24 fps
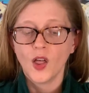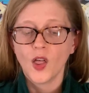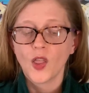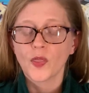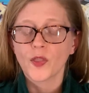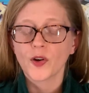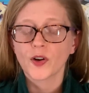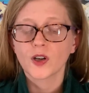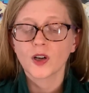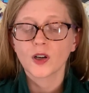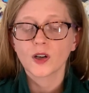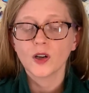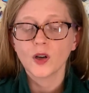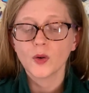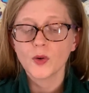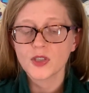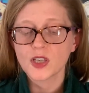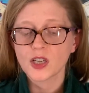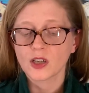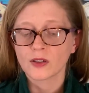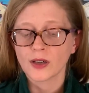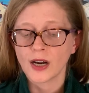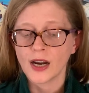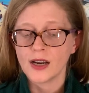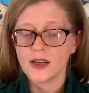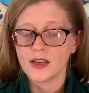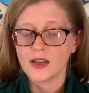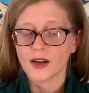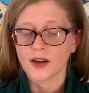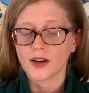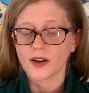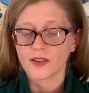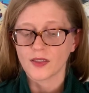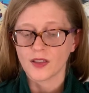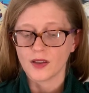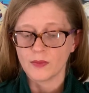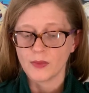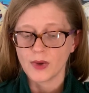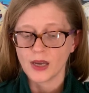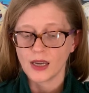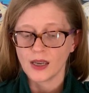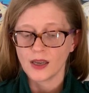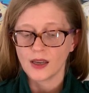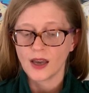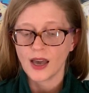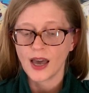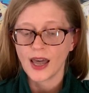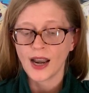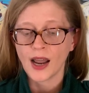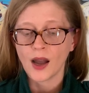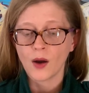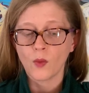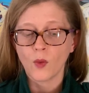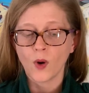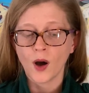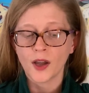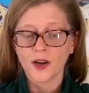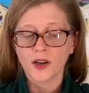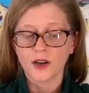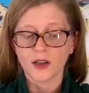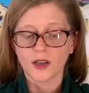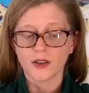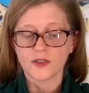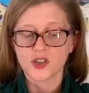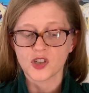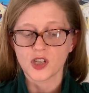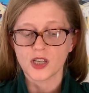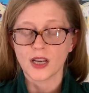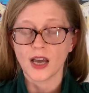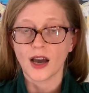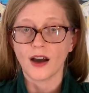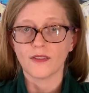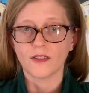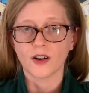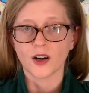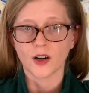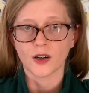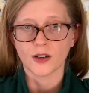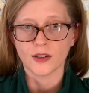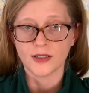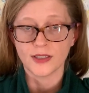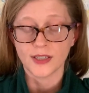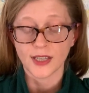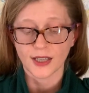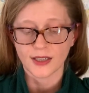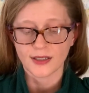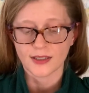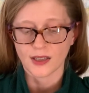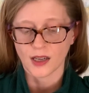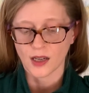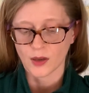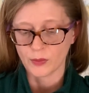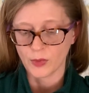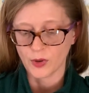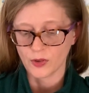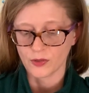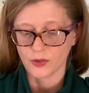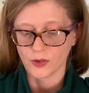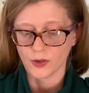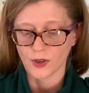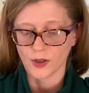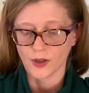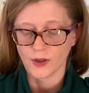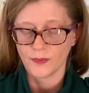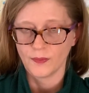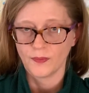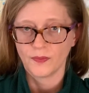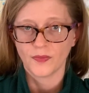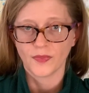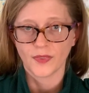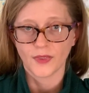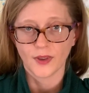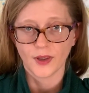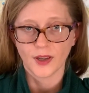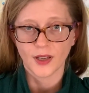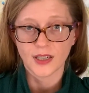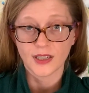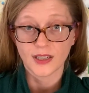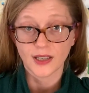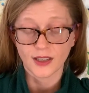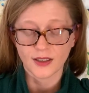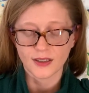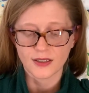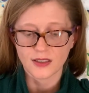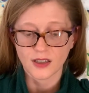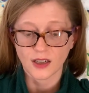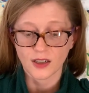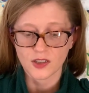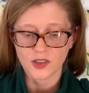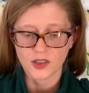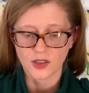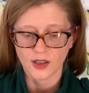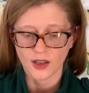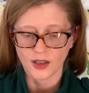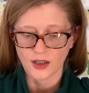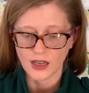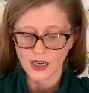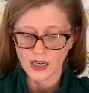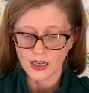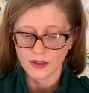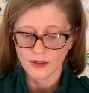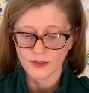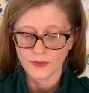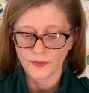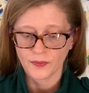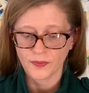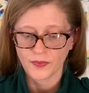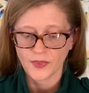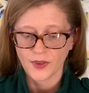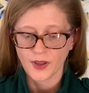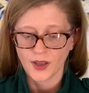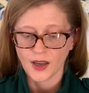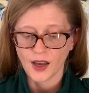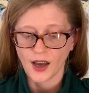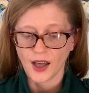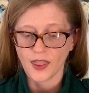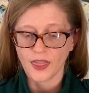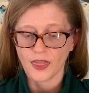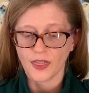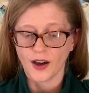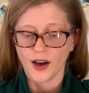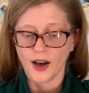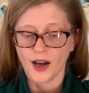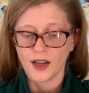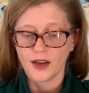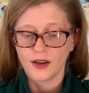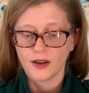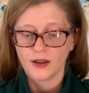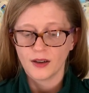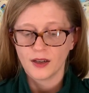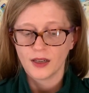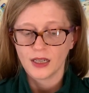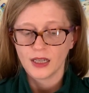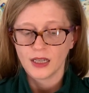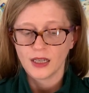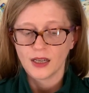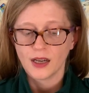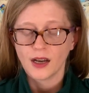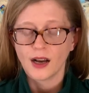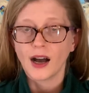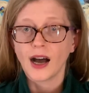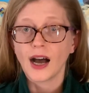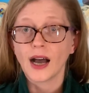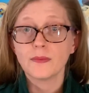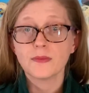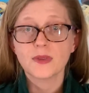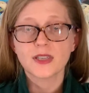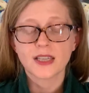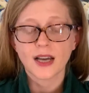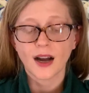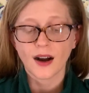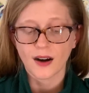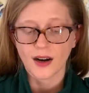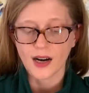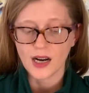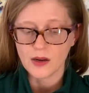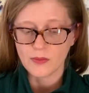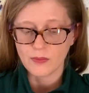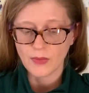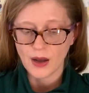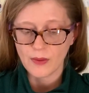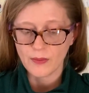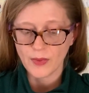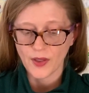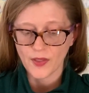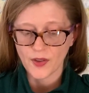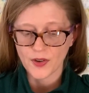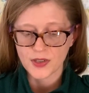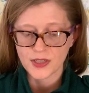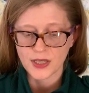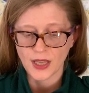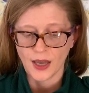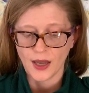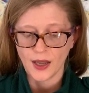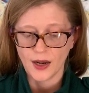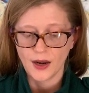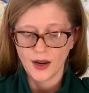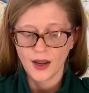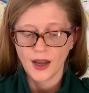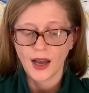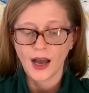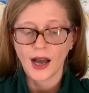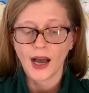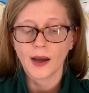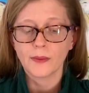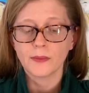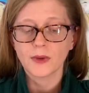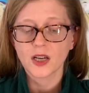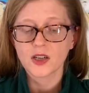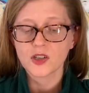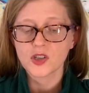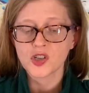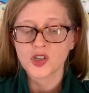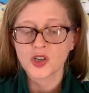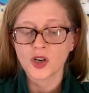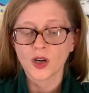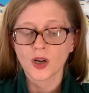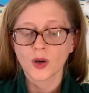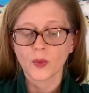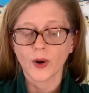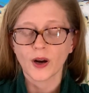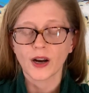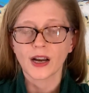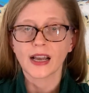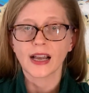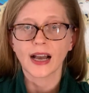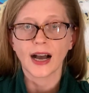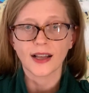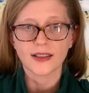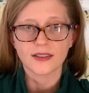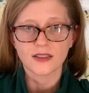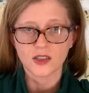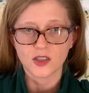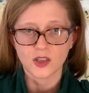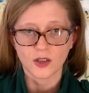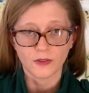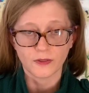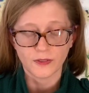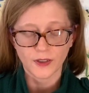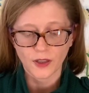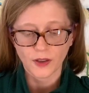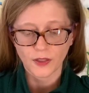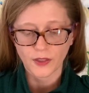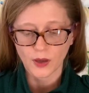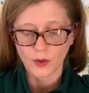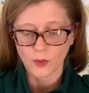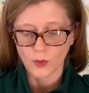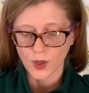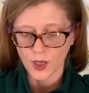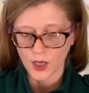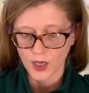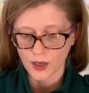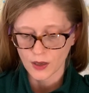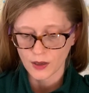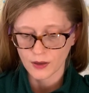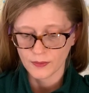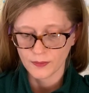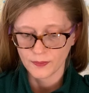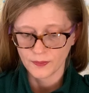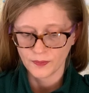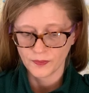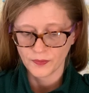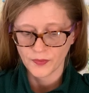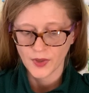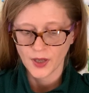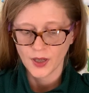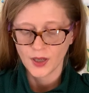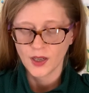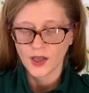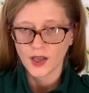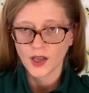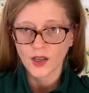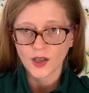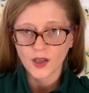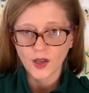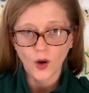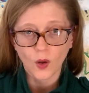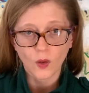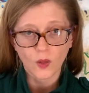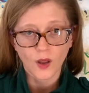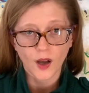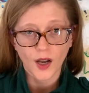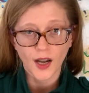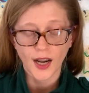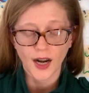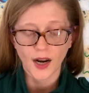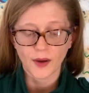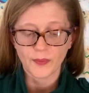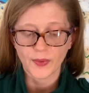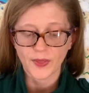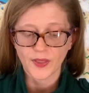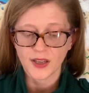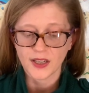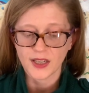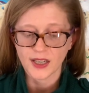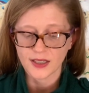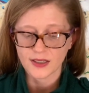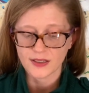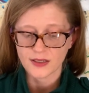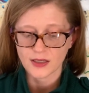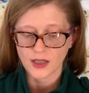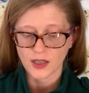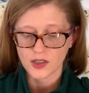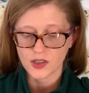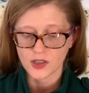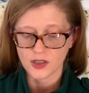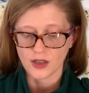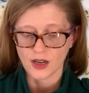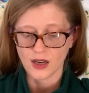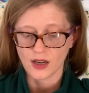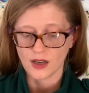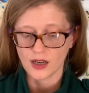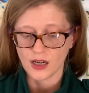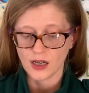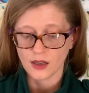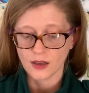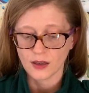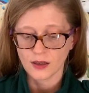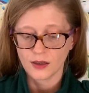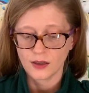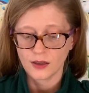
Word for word: The girl was a grade younger than me, and I wondered if she'd ever heard dick suck before. Dick suctionary, I thought. "I'm sorry," my mother said. "I'm not sure where he got such a filthy word. Go look it up in the dick suctionary."